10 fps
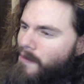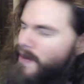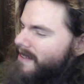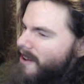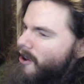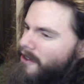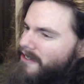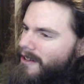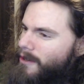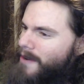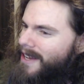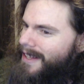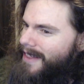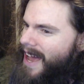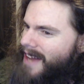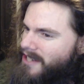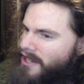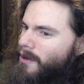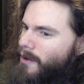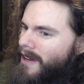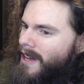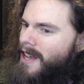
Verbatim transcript: because they're all celebrating that too.